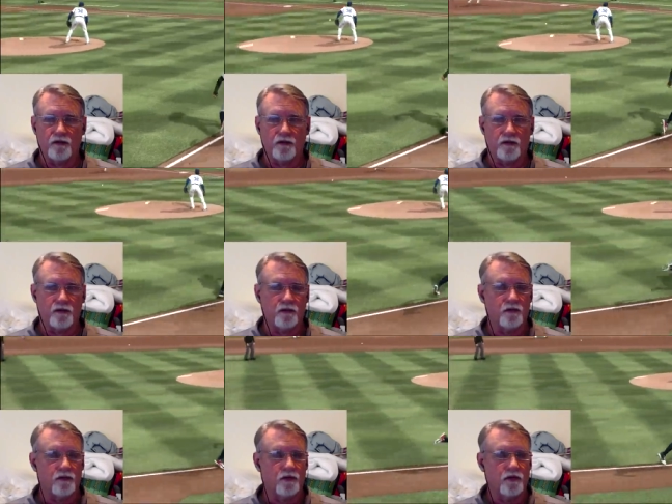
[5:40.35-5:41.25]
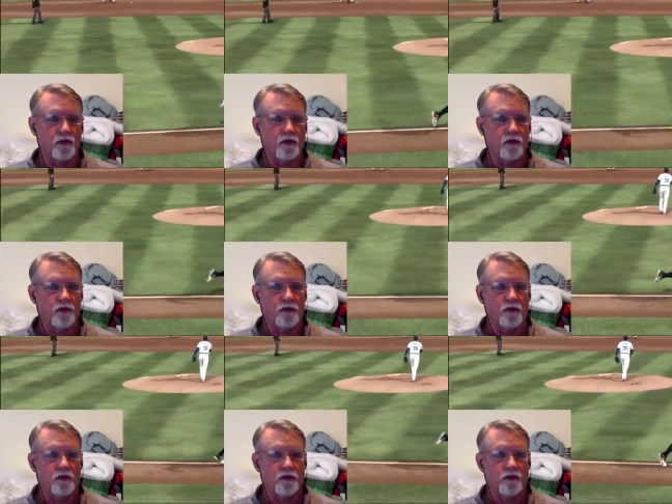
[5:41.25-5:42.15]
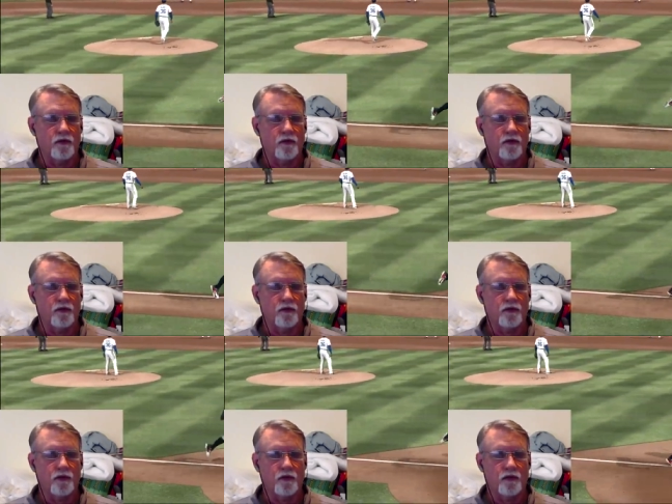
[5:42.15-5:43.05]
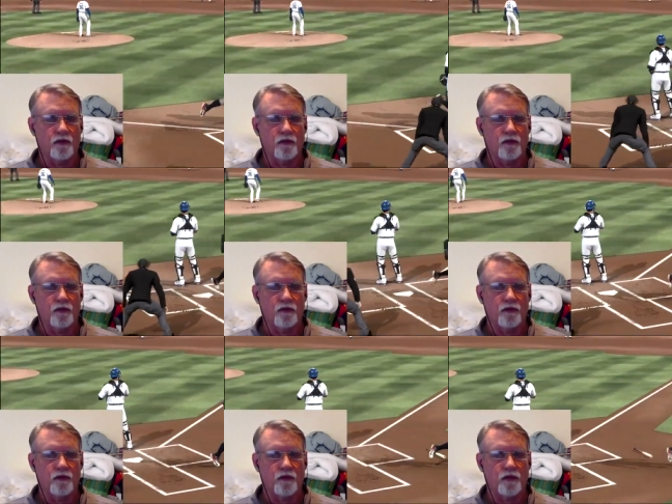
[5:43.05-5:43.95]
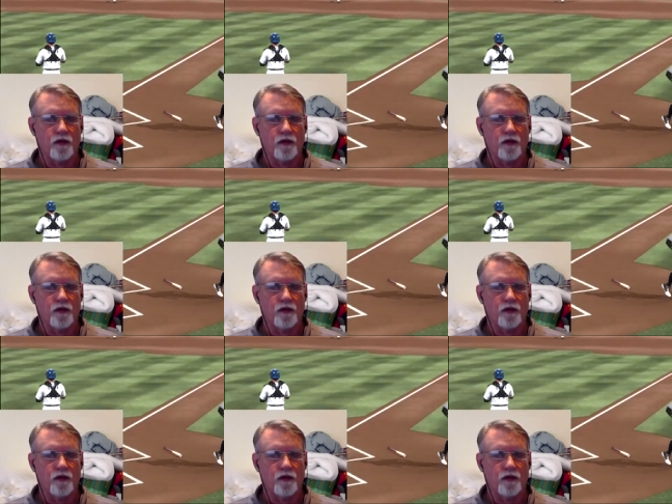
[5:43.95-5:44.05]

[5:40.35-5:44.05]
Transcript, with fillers: And here's a swing and a ground ball heading for Bonifacio at second base.